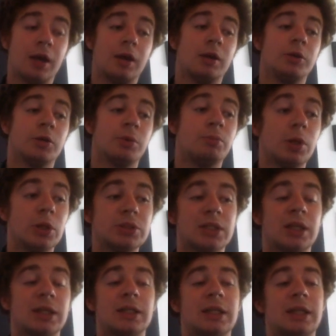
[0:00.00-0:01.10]
You're most
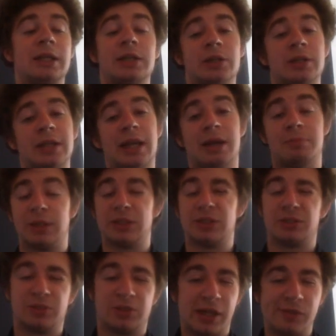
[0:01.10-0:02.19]
likely going to get a
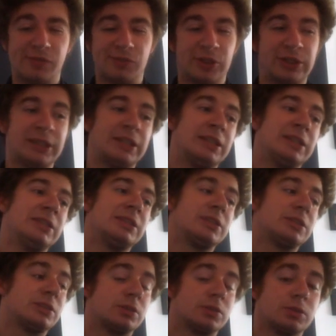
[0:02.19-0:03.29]
mixture of grade
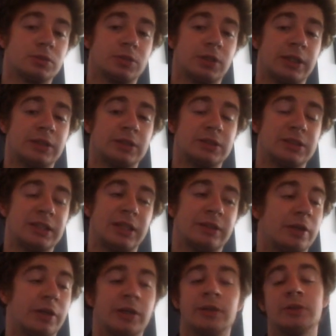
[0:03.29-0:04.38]
3s, grade
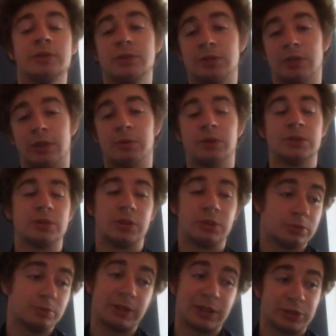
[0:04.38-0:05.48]
0s, grade 1s,
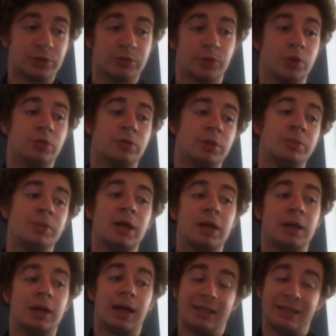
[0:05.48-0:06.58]
a mixture of all of them.
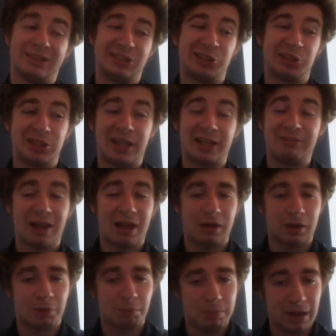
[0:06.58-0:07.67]
It should level
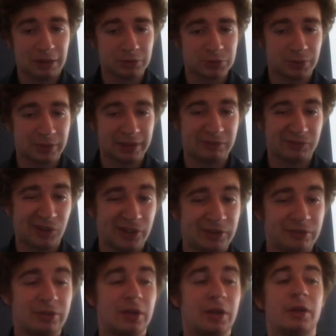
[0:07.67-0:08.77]
out at about
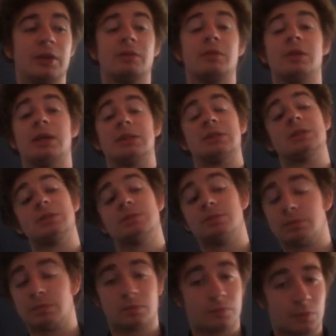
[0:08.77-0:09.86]
25. That's
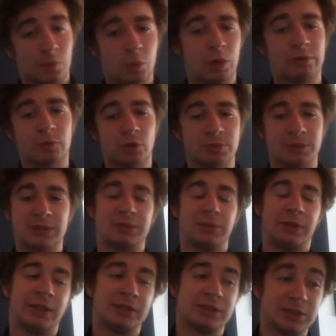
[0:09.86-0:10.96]
what I've got from
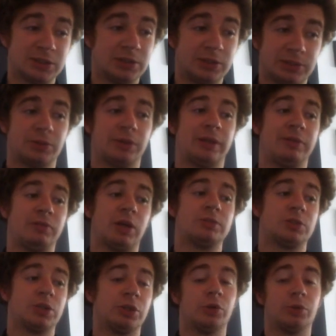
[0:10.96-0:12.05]
experience. 25
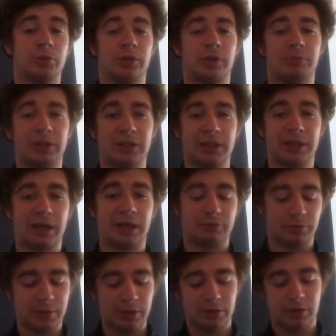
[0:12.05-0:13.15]
is the normal number you're going to get from it.